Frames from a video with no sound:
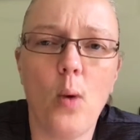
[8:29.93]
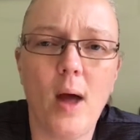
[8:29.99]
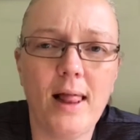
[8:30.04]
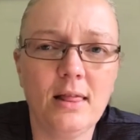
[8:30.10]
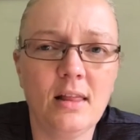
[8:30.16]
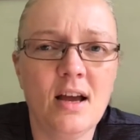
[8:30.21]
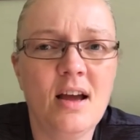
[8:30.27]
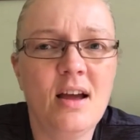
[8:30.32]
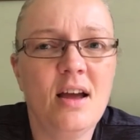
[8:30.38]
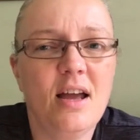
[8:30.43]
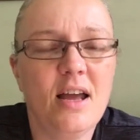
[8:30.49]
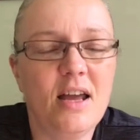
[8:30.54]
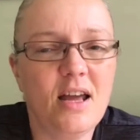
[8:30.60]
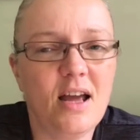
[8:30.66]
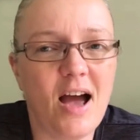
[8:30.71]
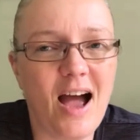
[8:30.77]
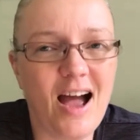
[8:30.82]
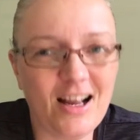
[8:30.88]
Well,
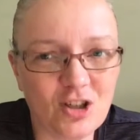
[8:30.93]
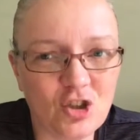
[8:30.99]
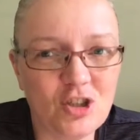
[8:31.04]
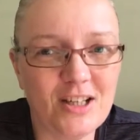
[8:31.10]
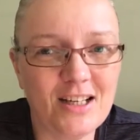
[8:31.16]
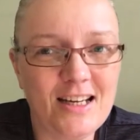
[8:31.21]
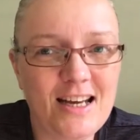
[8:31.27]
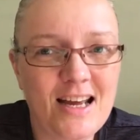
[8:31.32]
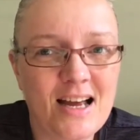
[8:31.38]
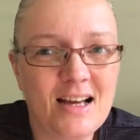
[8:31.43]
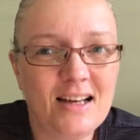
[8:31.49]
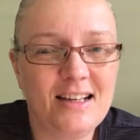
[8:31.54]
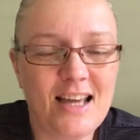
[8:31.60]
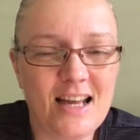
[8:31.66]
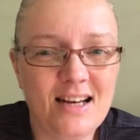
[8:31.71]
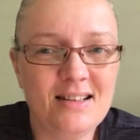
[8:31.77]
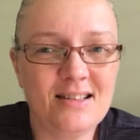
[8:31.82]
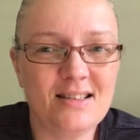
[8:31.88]
actually
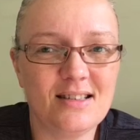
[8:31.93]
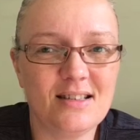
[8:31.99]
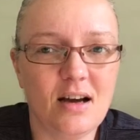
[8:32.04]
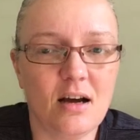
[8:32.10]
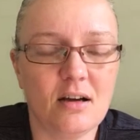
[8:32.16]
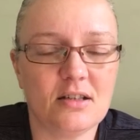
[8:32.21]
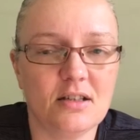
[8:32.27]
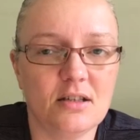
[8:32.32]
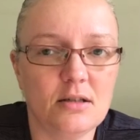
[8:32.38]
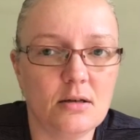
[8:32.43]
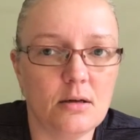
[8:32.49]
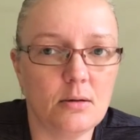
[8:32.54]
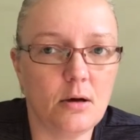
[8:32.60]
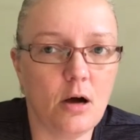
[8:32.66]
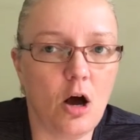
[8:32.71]
getting started